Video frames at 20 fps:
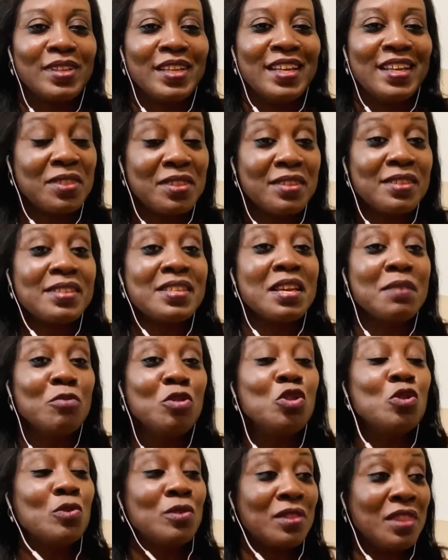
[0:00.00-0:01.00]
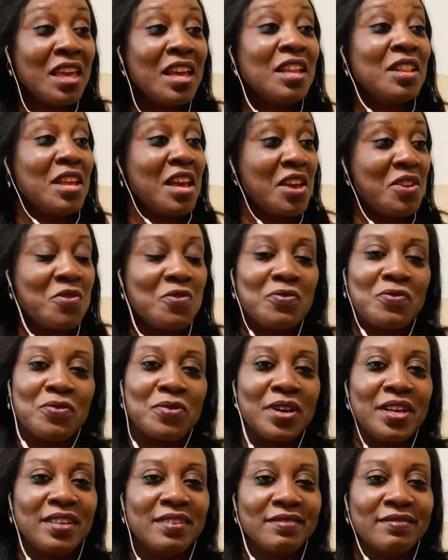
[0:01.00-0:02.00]
See, you think they are your
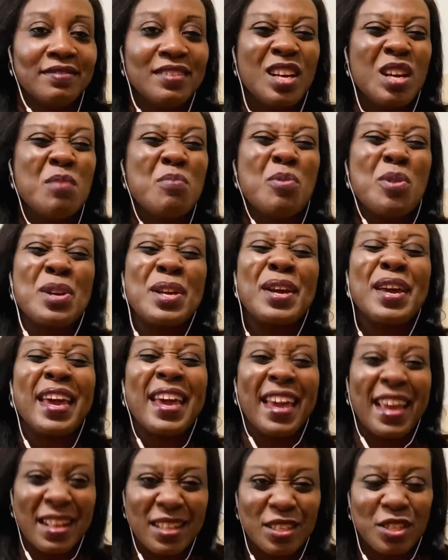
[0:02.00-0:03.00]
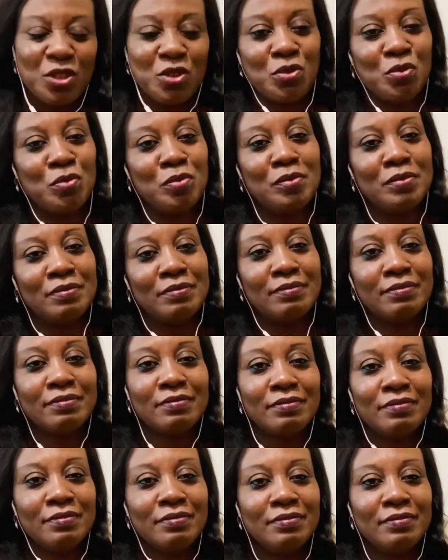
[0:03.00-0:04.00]
friend, but they hate you.
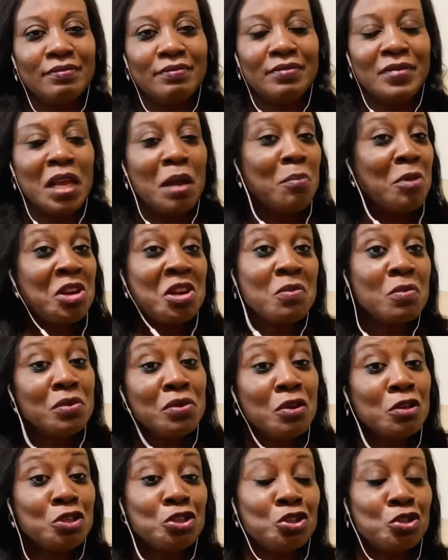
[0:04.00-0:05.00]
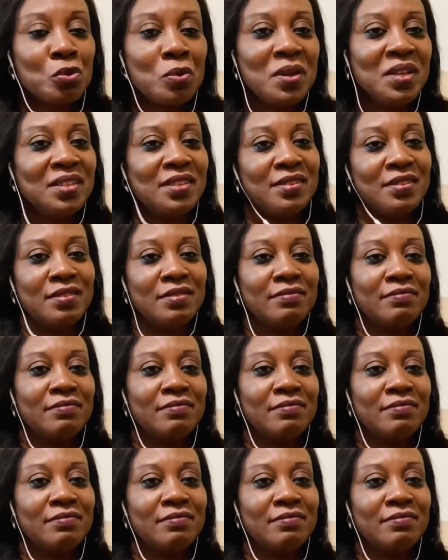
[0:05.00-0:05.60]
But they will not show it.